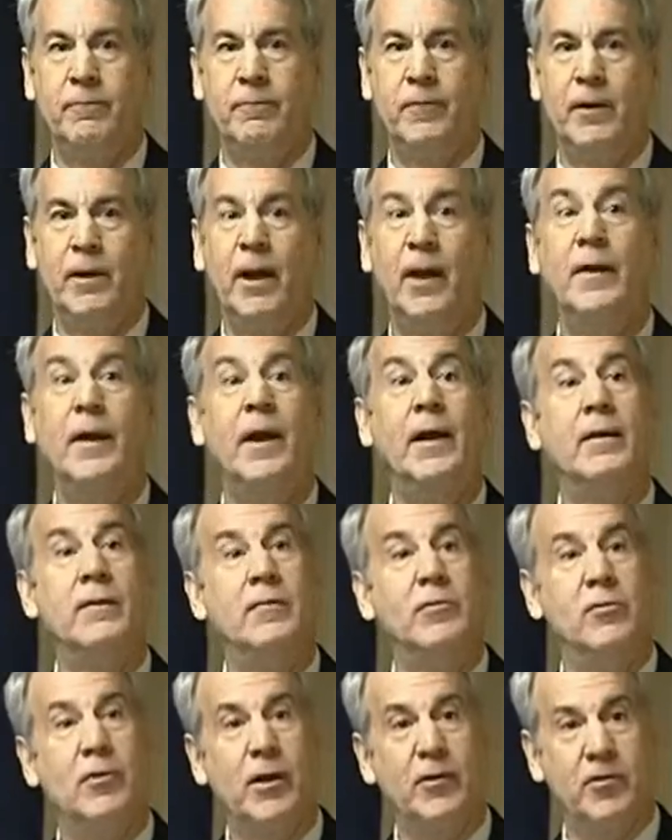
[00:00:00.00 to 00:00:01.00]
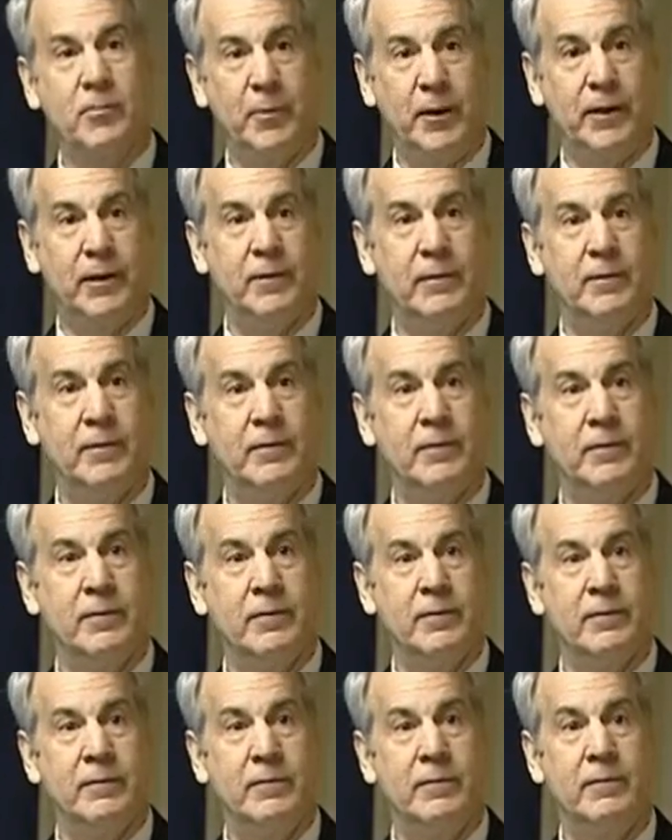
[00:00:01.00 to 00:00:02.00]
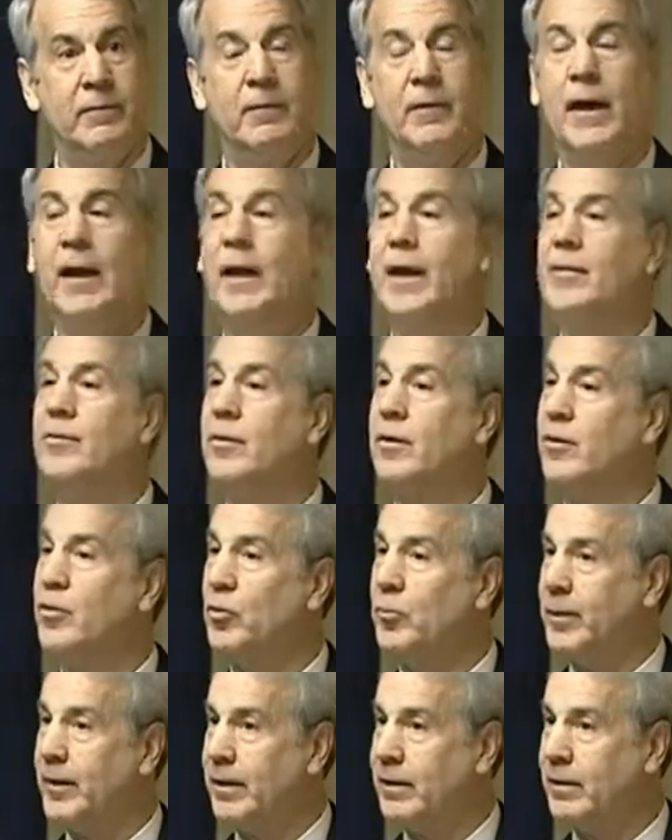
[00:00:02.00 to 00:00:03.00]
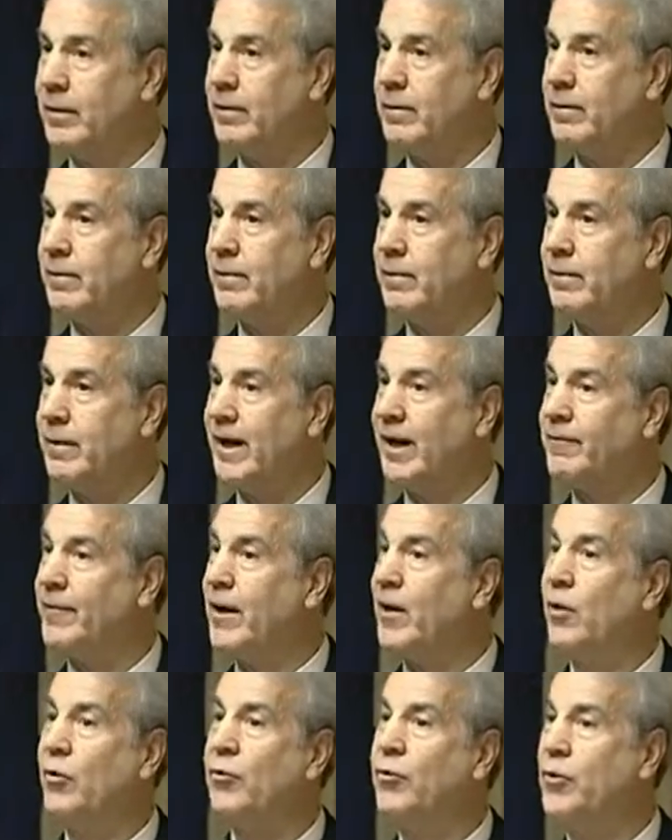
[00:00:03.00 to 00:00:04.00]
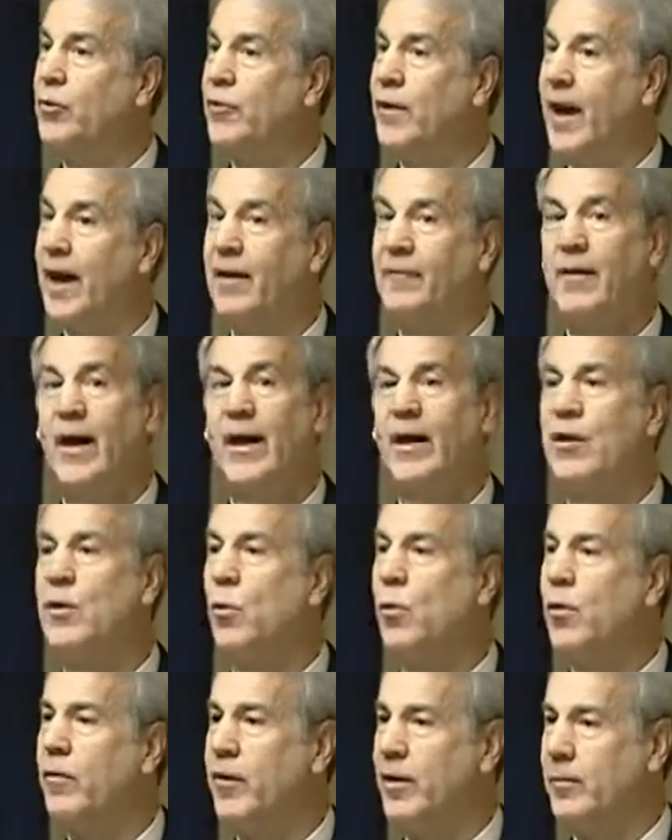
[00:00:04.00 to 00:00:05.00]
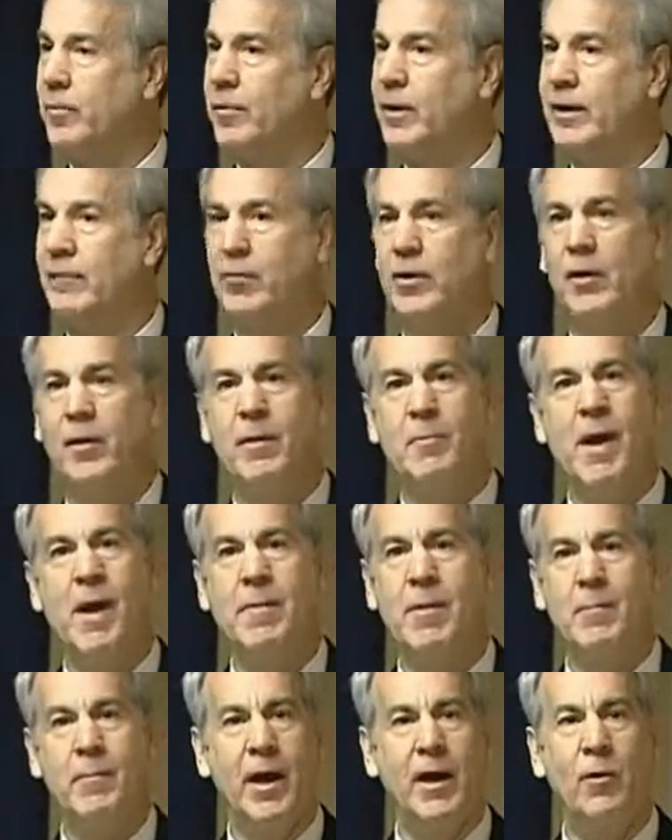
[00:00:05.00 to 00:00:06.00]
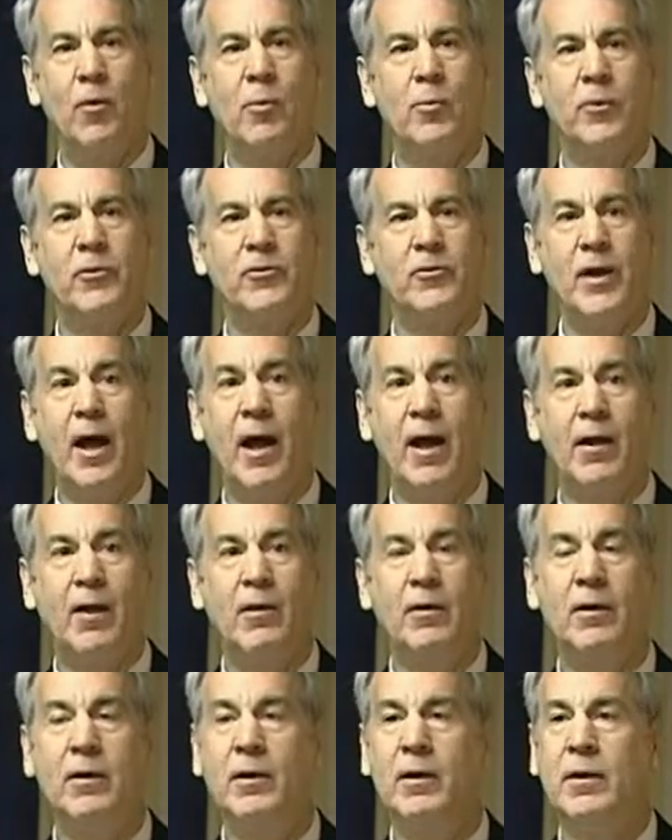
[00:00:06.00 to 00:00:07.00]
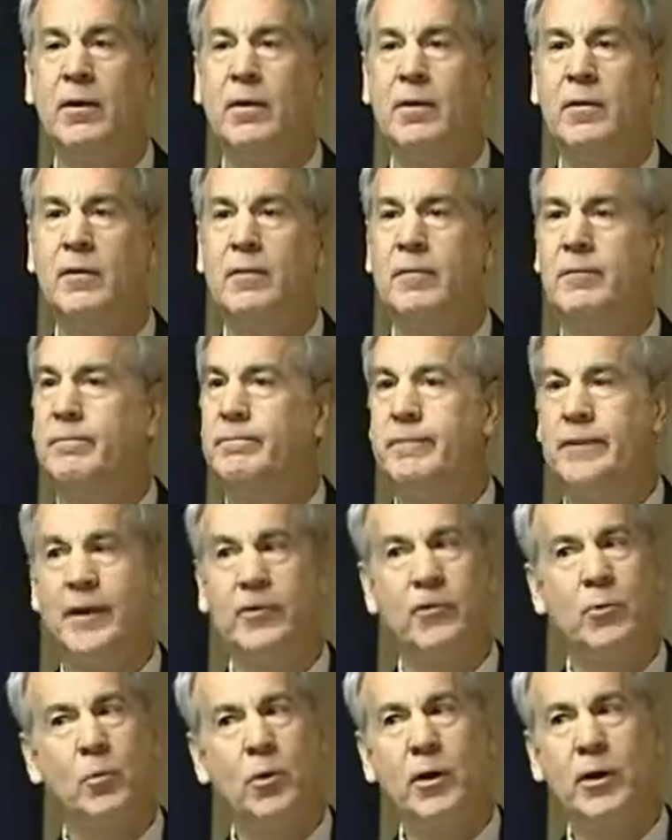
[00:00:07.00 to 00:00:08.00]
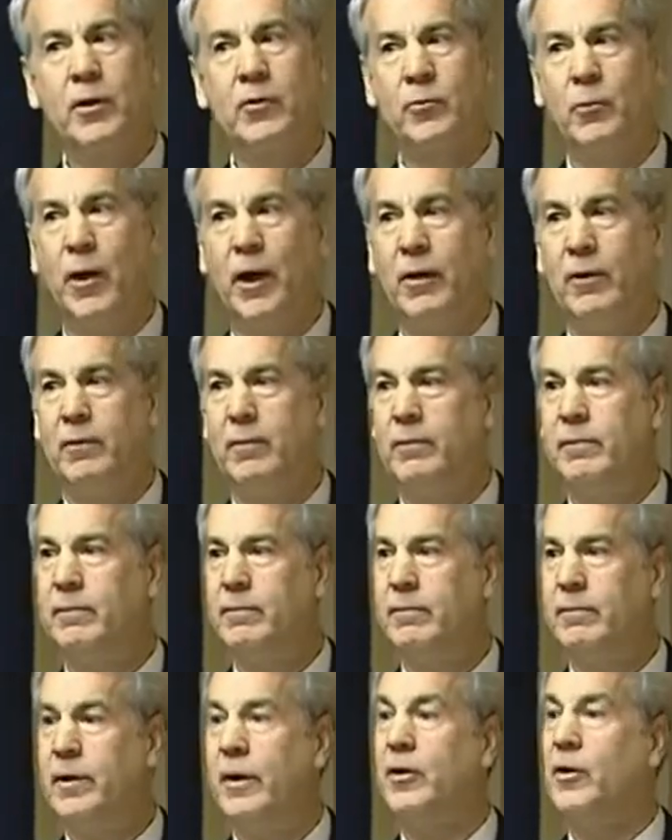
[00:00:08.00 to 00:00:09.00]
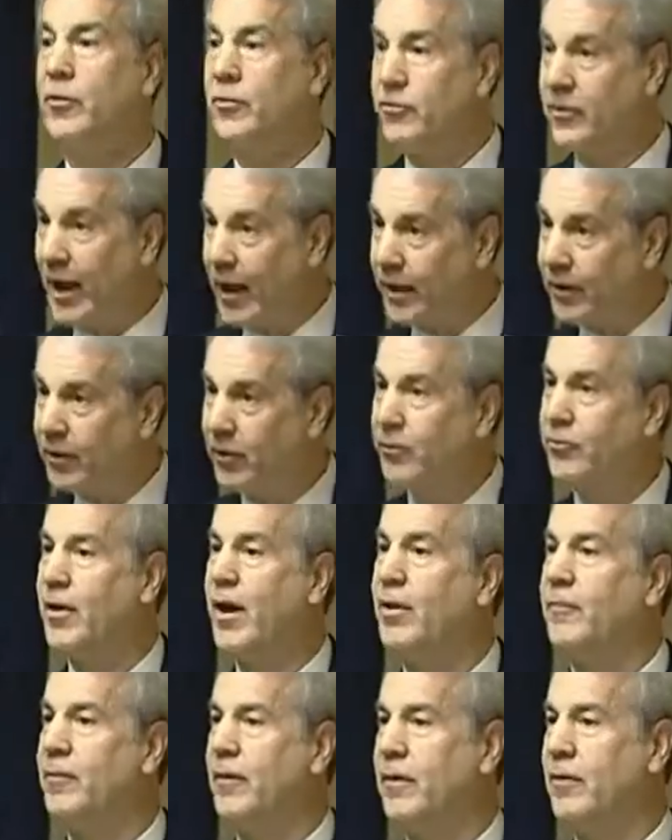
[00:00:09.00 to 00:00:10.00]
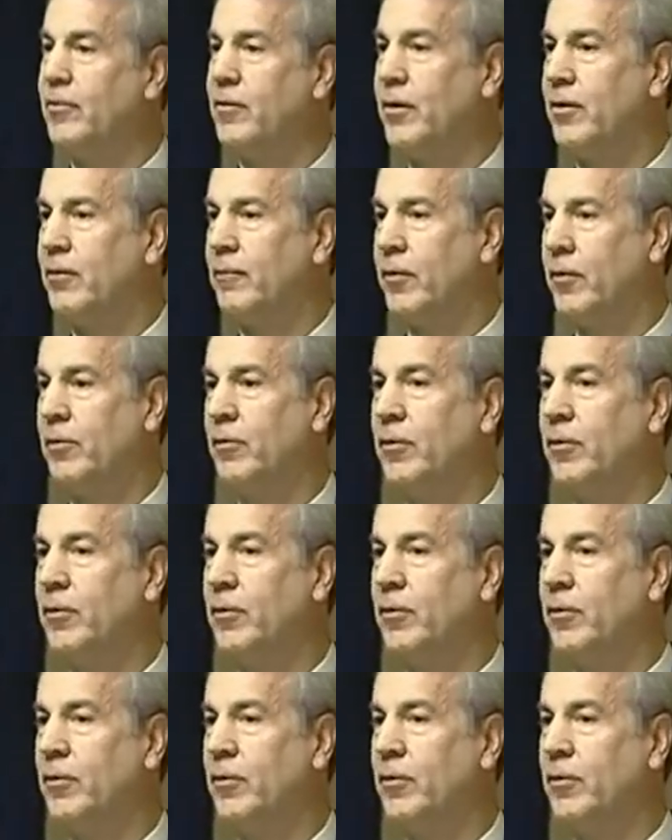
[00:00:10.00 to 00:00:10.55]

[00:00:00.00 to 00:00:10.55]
And they trust me. They listen to me. And if I don't do that, if I ignore them, even though it might be my normal style, it doesn't work as well. You're selling yourself in this interview.